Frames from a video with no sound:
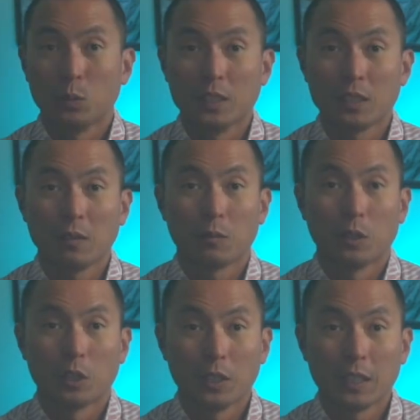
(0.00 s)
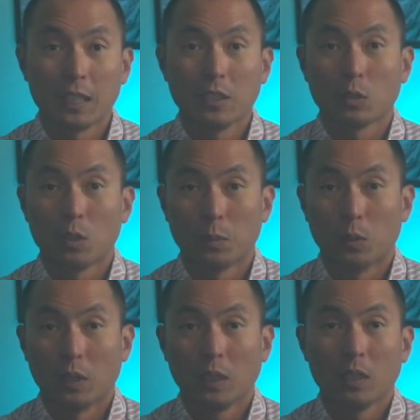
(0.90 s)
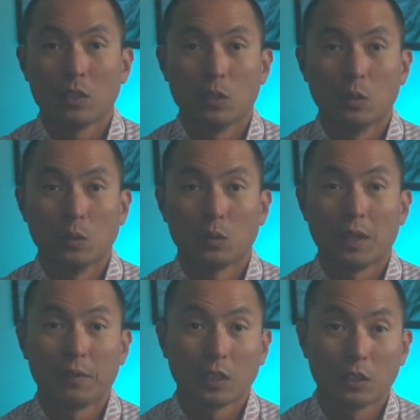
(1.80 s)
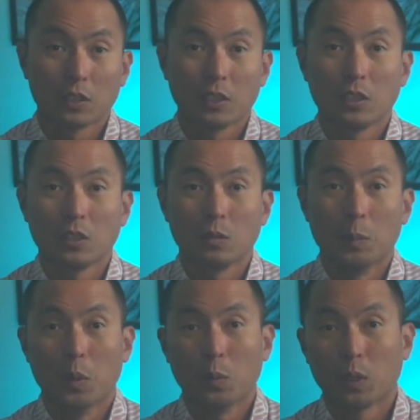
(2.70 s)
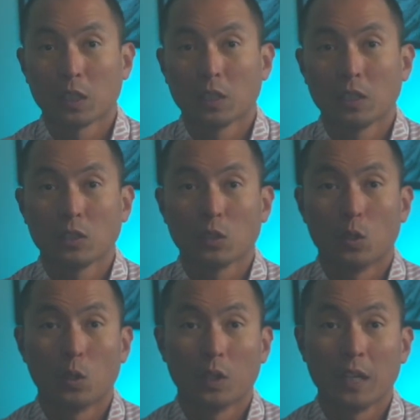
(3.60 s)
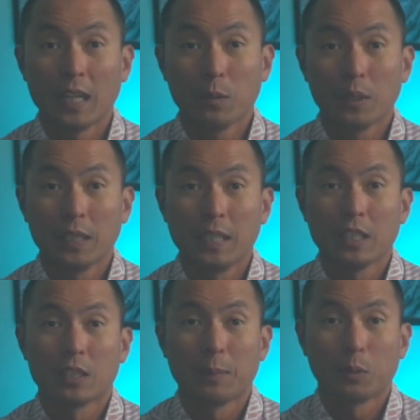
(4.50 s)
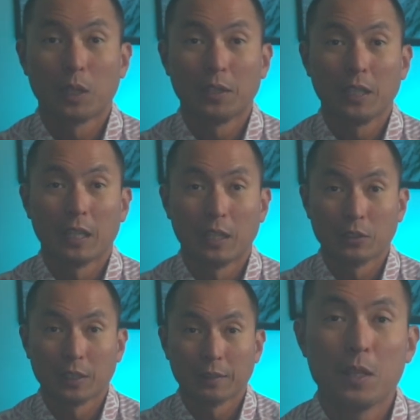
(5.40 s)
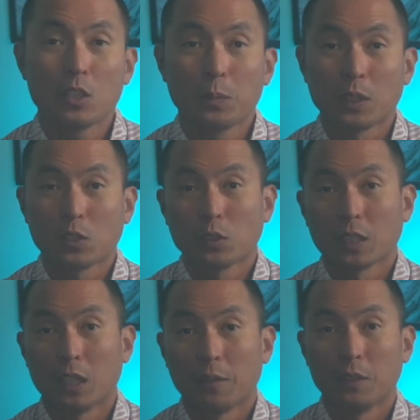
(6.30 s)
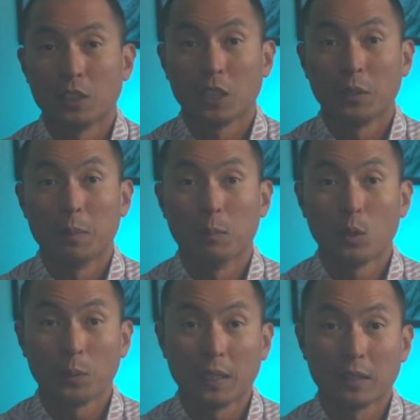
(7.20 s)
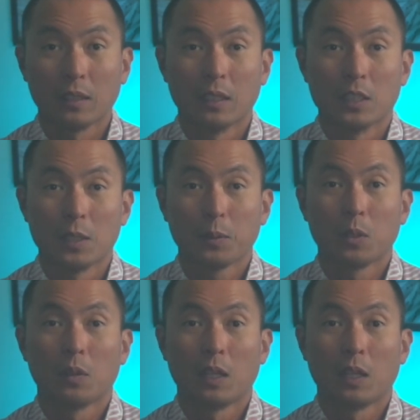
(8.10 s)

renting for 30 days or more to traveling nurses, remote workers, or anyone needing temporary housing. Mid-term rentals can often generate more rent than typical